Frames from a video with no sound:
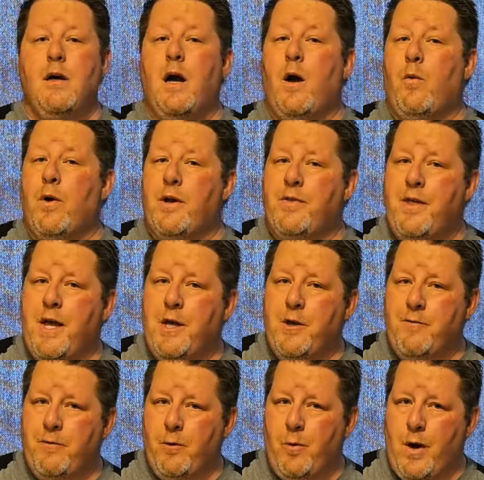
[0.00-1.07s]
I want to thank
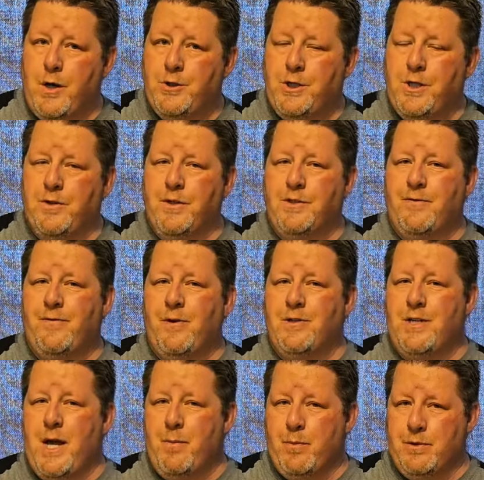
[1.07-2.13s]
you for watching this
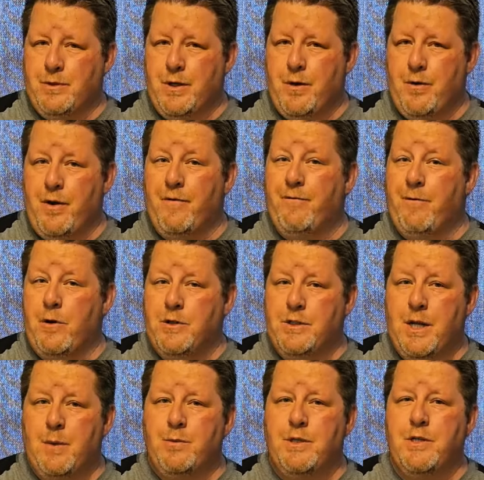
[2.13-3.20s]
first episode of First
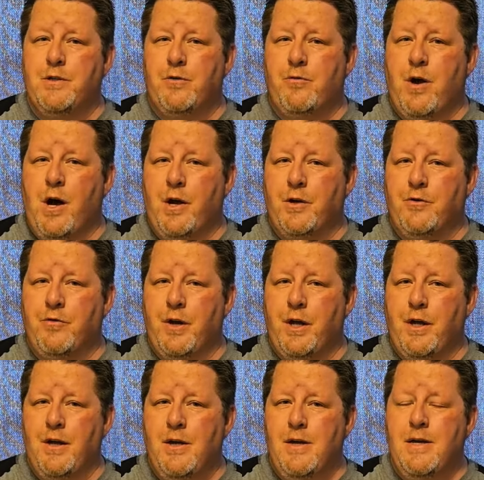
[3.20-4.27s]
Steps Into
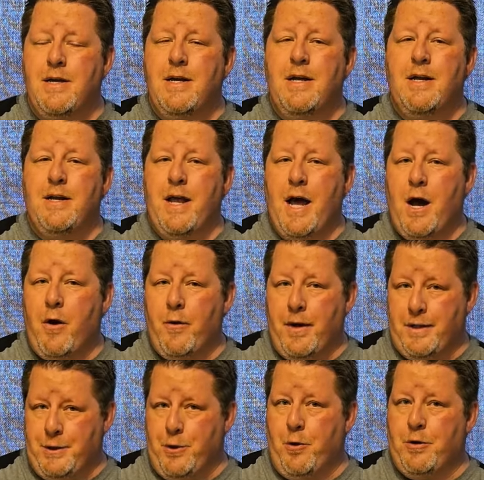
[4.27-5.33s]
Rocketry. Now
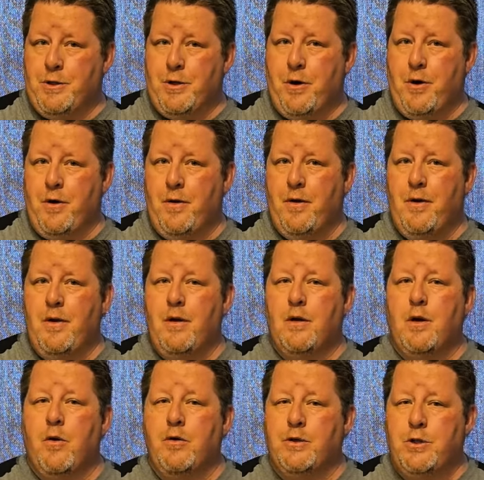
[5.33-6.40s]
it's your turn.
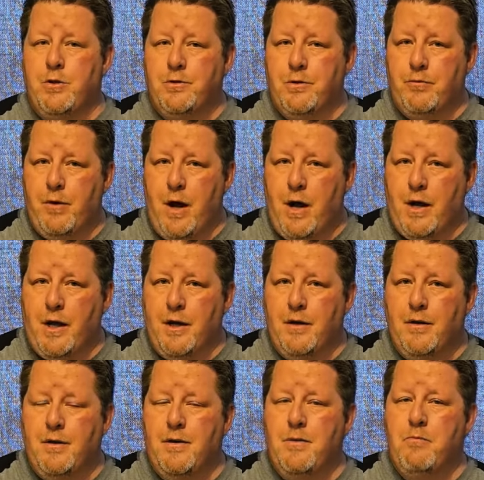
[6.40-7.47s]
Go and choose a rocket,
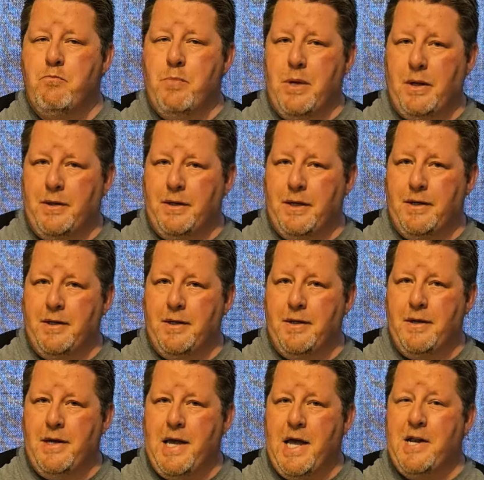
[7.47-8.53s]
build it,
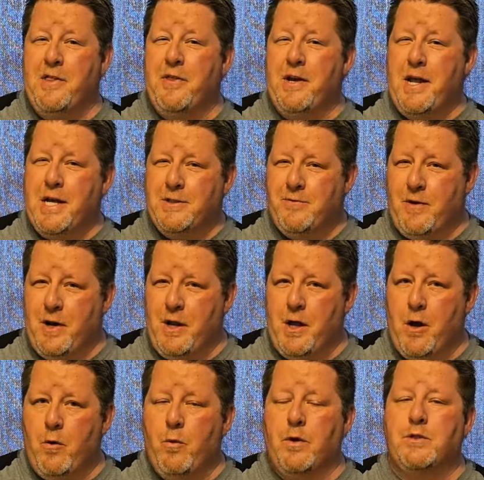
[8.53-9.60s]
and in the next
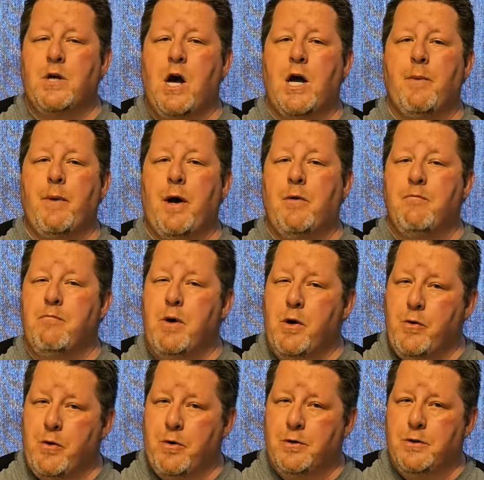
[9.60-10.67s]
video we'll talk about
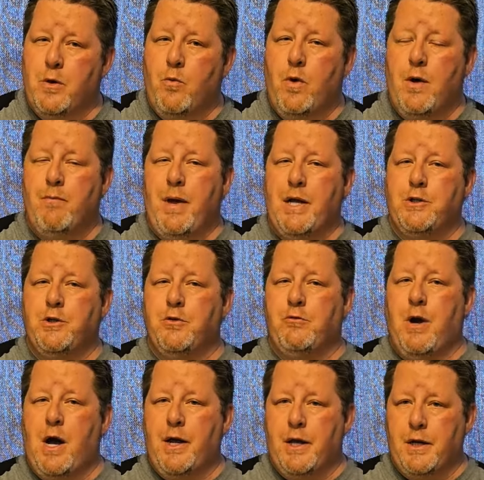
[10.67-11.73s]
motors. What makes your
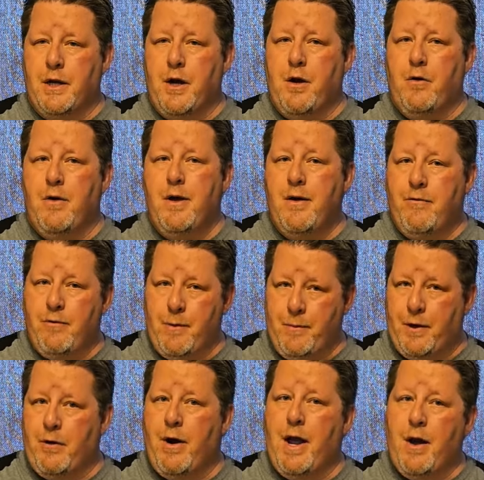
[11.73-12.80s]
rocket go from
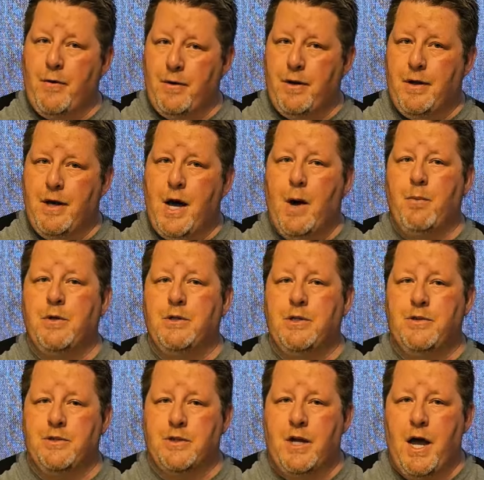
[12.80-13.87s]
the ground up into
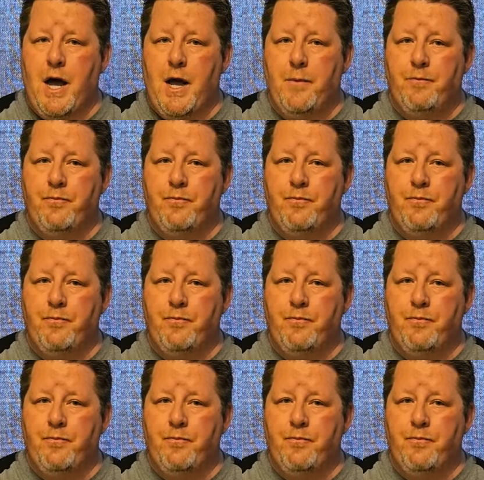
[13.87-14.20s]
the sky?